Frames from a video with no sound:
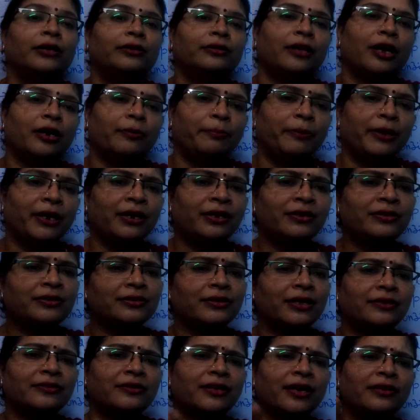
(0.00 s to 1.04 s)
That means
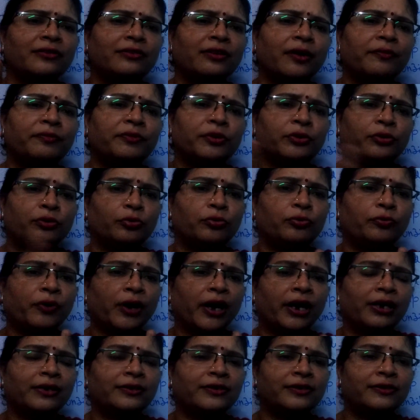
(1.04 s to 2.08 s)
the size of the two
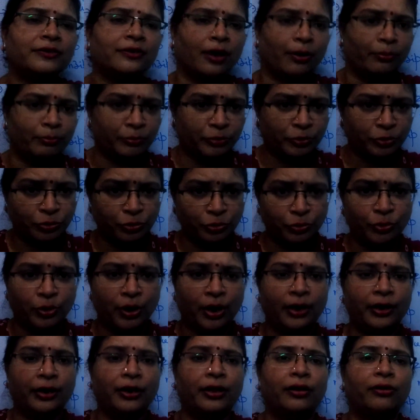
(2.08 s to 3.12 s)
files comes to
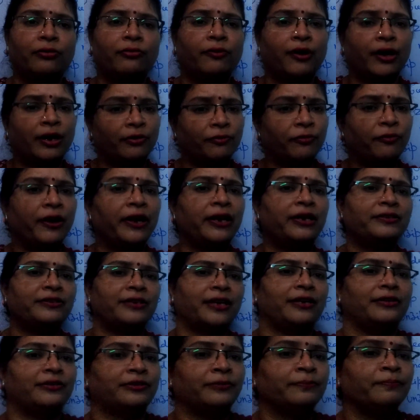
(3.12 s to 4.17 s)
under one file
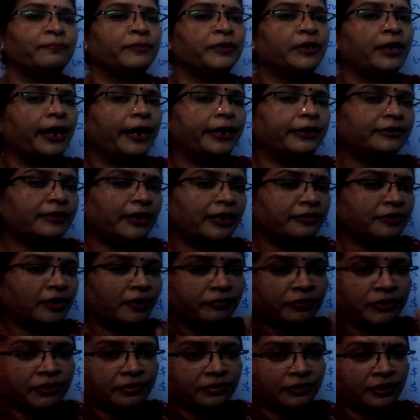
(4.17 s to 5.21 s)
size, and size
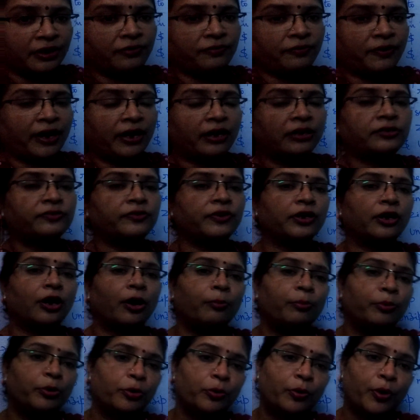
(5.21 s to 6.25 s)
of the three files will
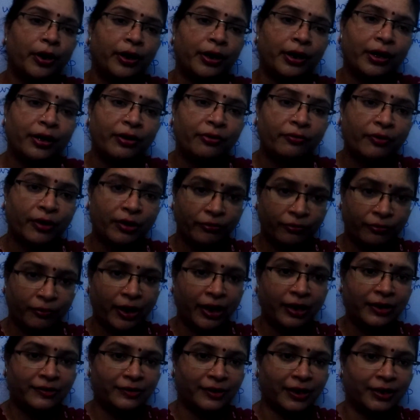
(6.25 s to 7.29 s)
come to under one
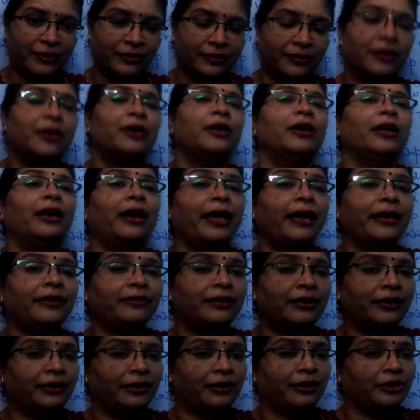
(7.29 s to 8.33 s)
file size. Like
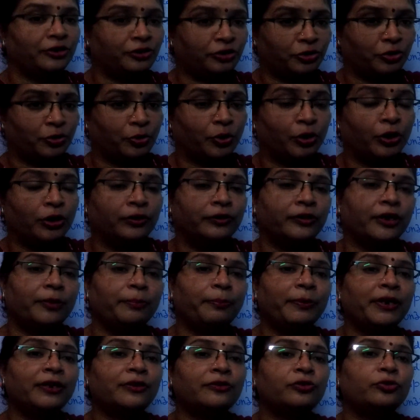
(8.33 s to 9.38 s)
that ratio. That
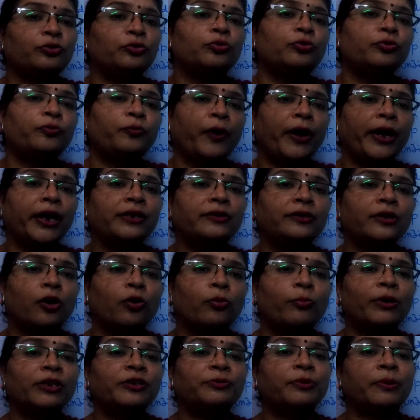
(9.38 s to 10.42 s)
means two files, how
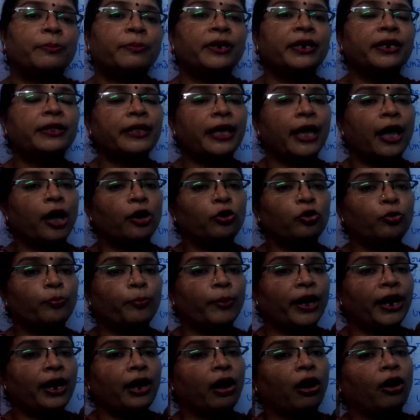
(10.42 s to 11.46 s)
much memory they
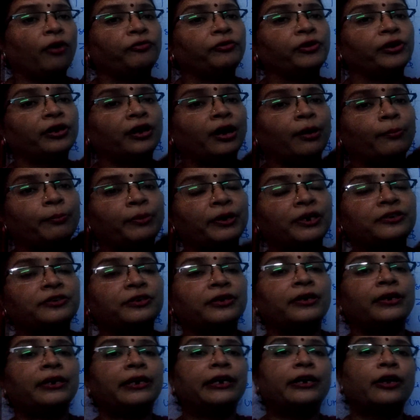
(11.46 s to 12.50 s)
occupy after
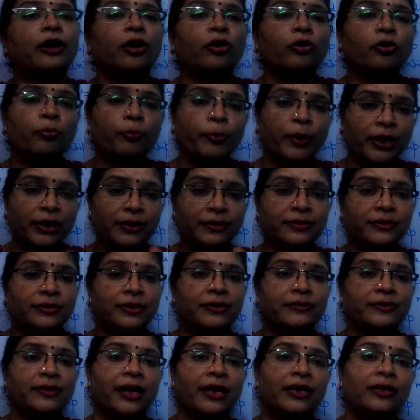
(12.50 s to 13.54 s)
compression, it occupies
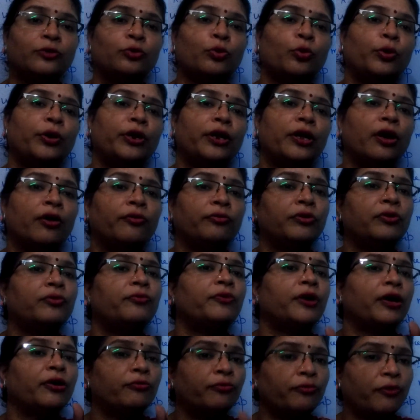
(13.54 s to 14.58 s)
the size only of the
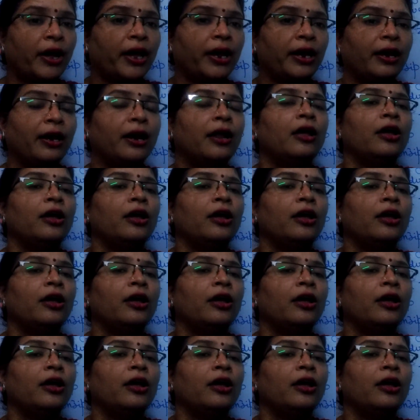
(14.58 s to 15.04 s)
one file